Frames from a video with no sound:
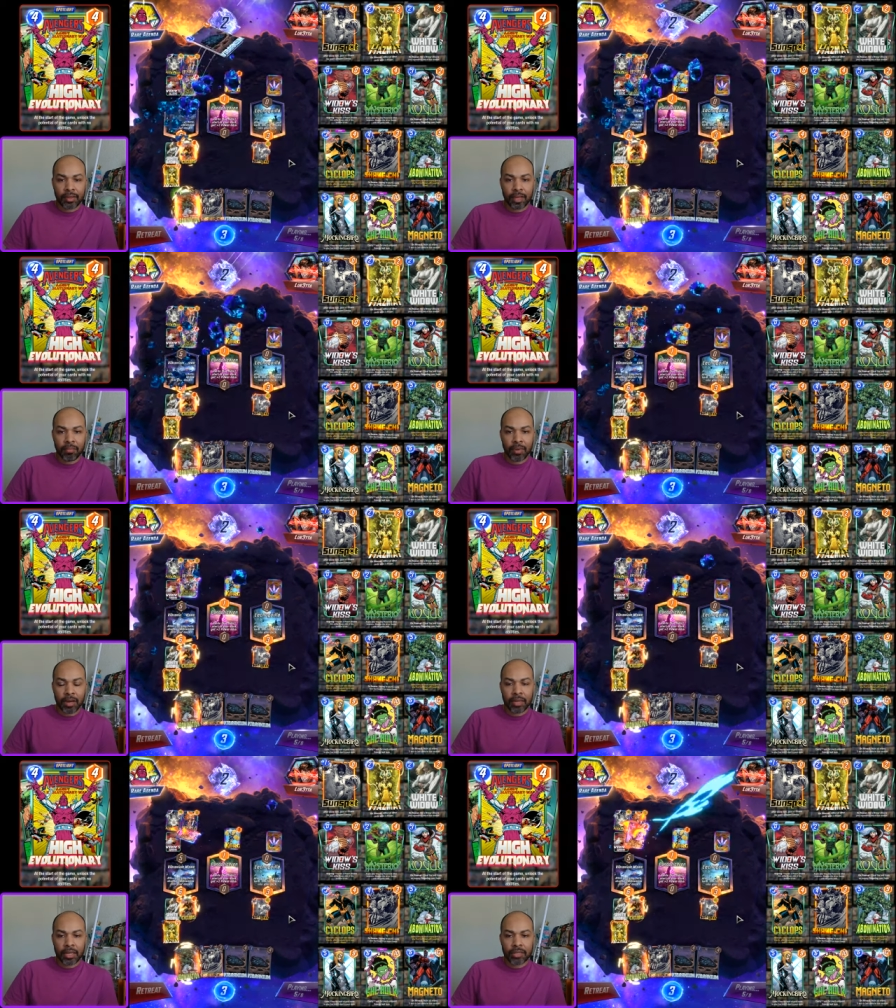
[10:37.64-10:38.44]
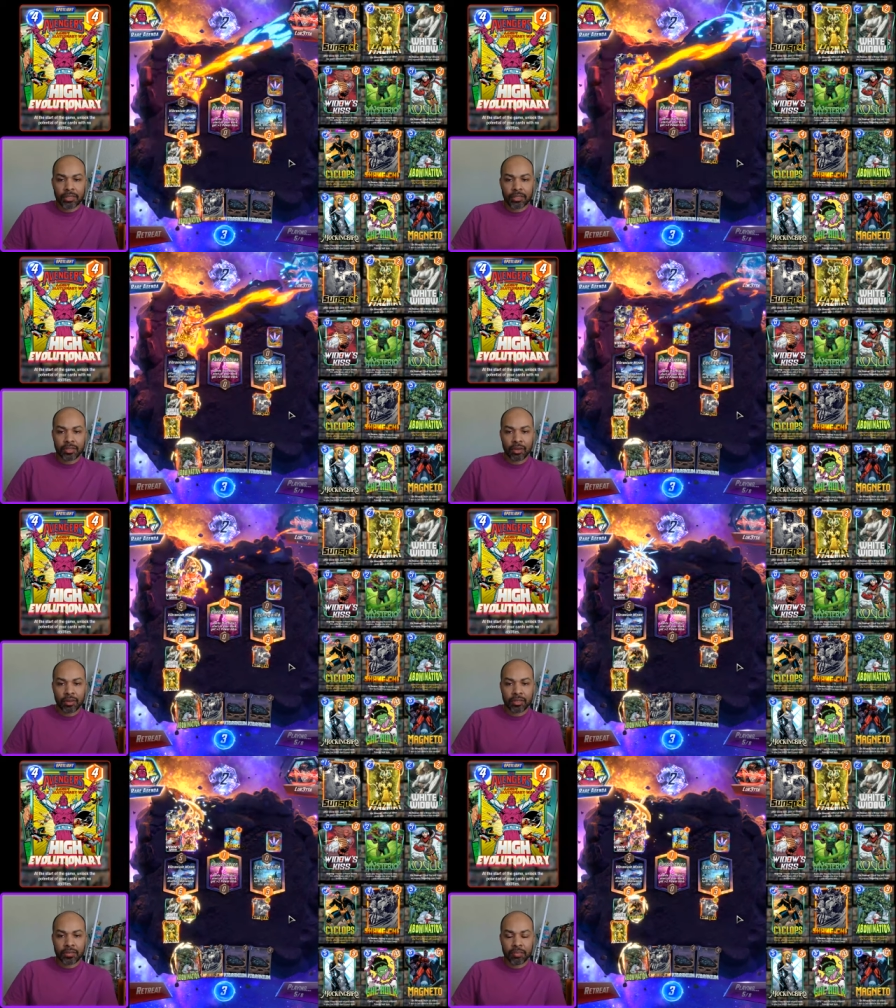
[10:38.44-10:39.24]
Okay, Abomination is
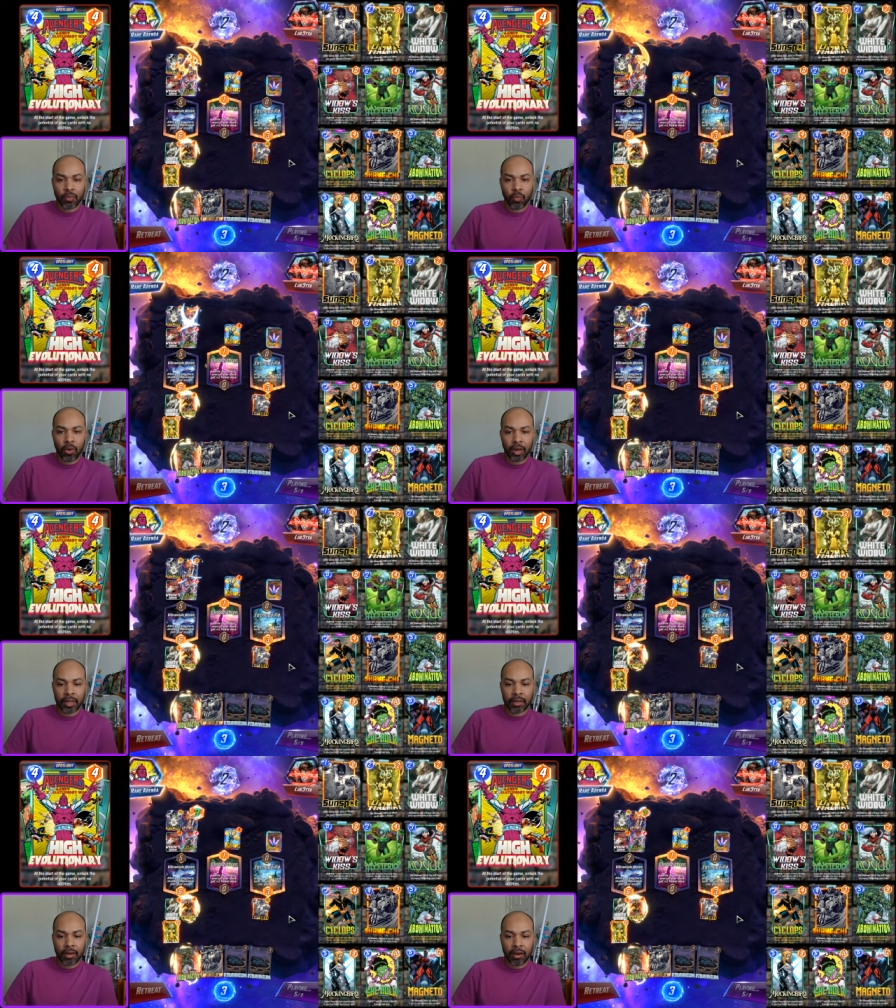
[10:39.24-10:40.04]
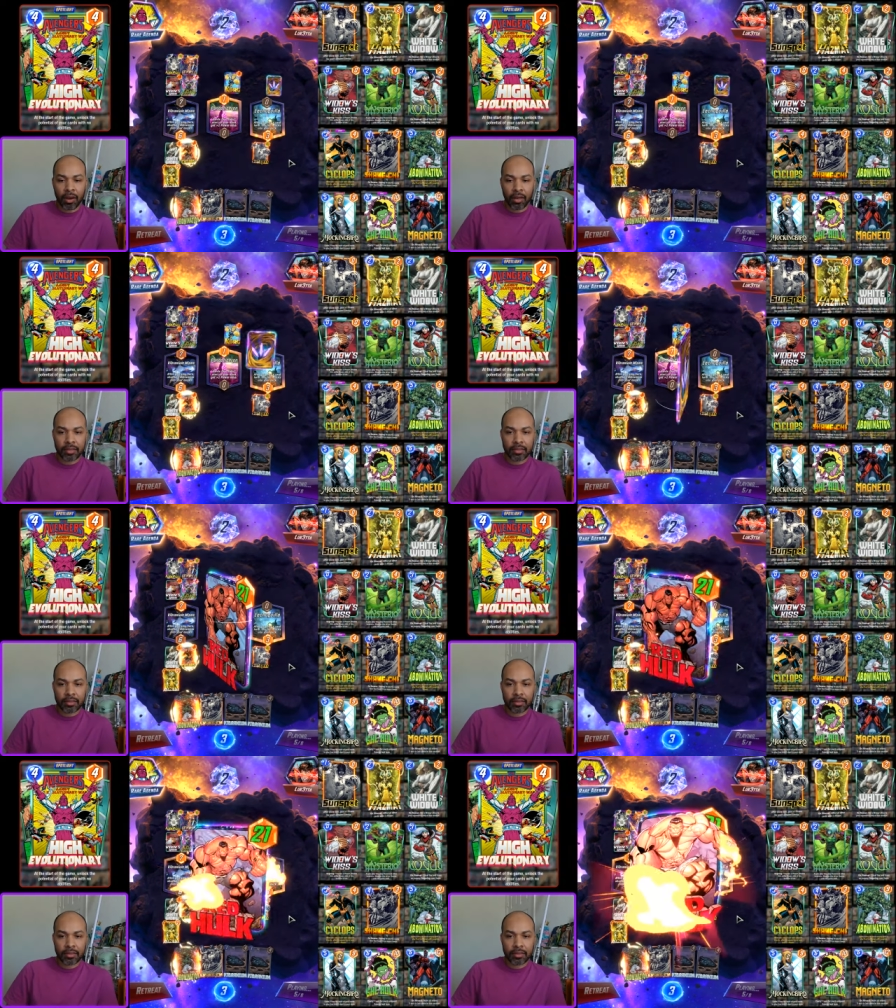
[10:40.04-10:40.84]
going to be one
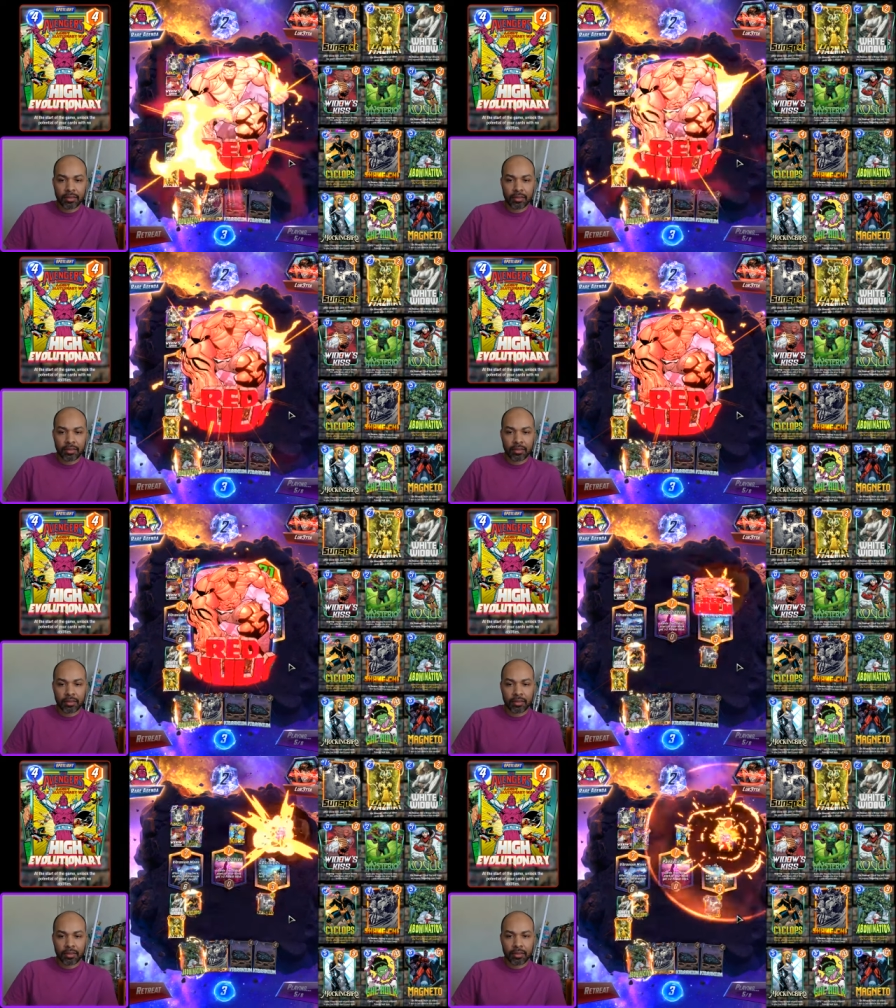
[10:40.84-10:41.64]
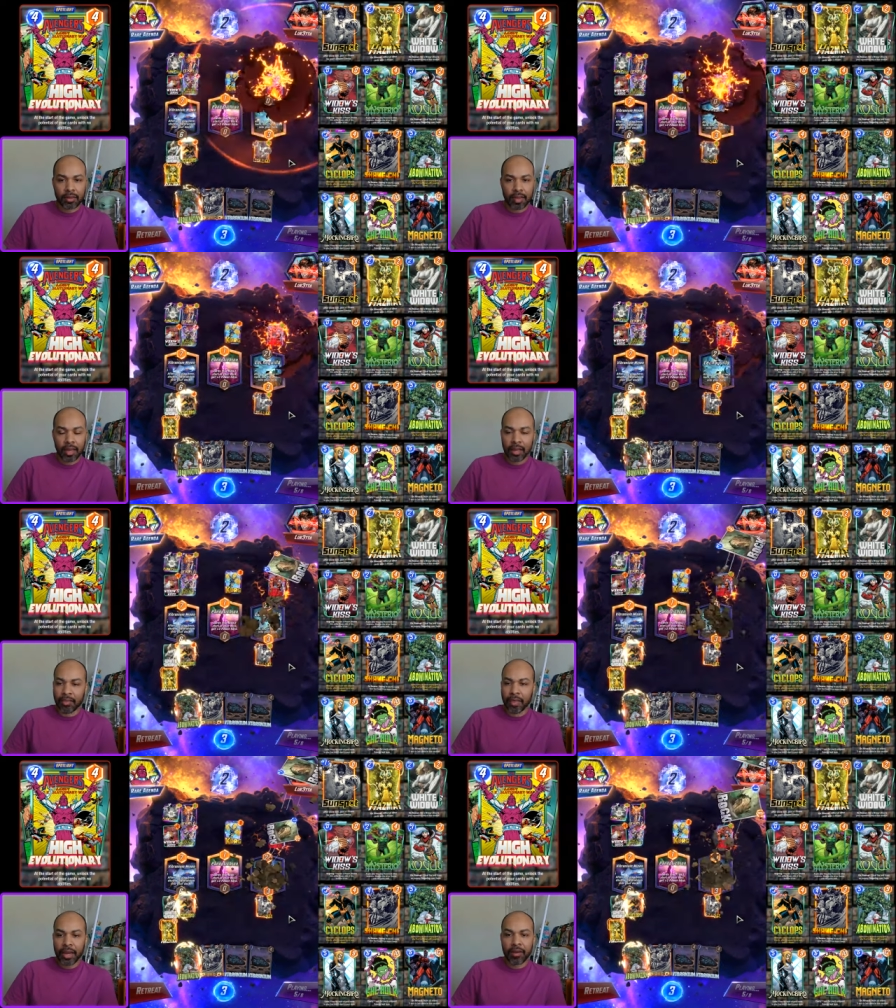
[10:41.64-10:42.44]
cost.
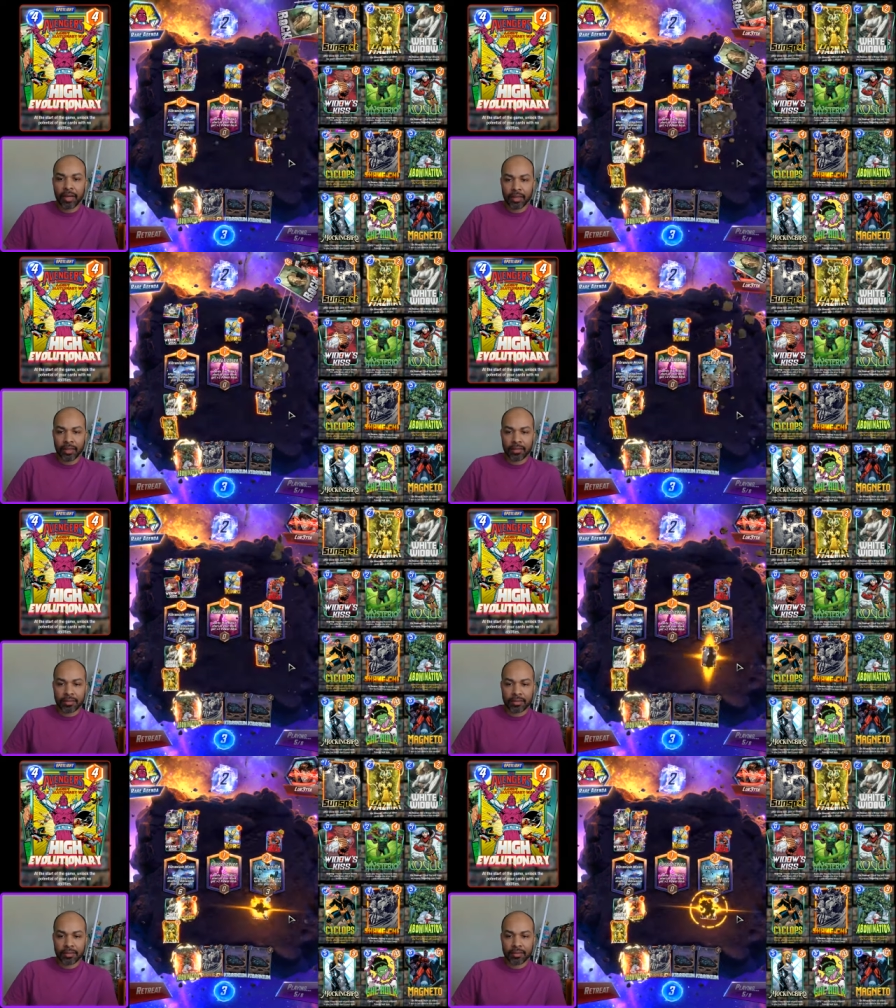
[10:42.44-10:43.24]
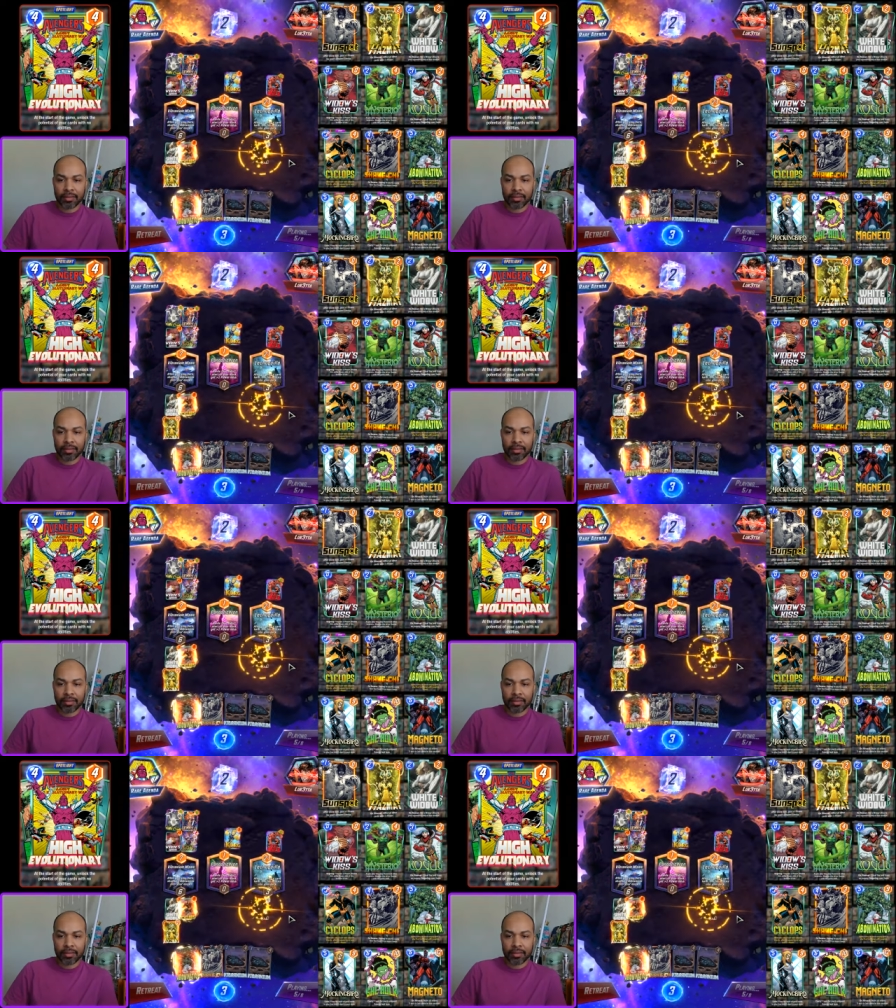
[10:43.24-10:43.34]
And there it is.